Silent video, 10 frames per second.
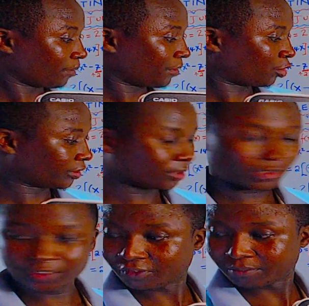Because the
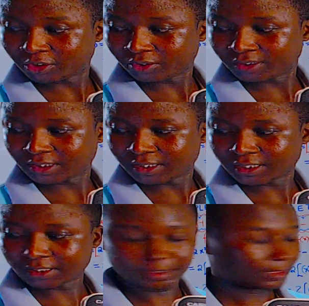transformation is telling
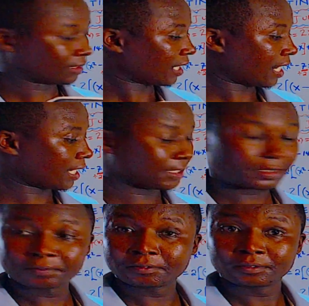us add,
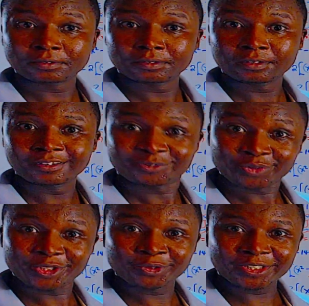we
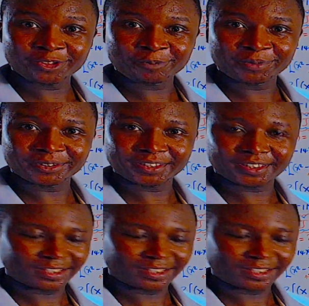do the opposite.